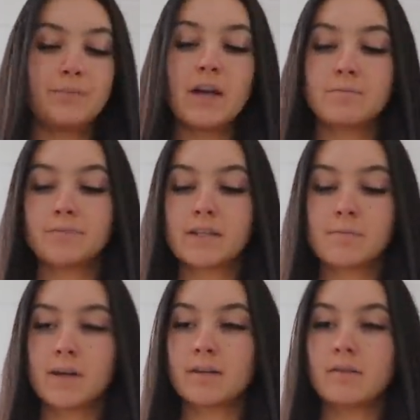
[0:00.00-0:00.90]
yeah, that's
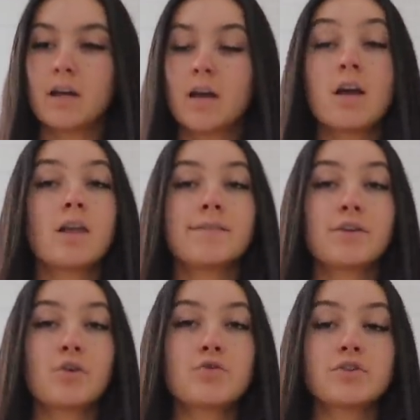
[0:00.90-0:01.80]
my
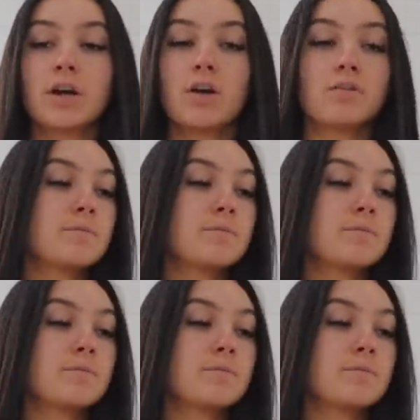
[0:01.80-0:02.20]
little grocery haul.